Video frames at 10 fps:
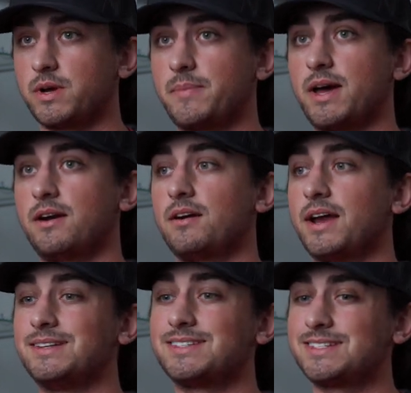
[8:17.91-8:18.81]
way better,
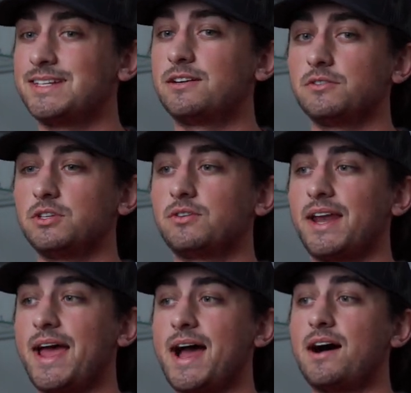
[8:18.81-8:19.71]
and still you
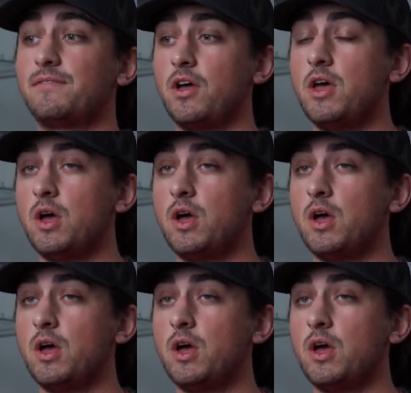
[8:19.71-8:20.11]
can have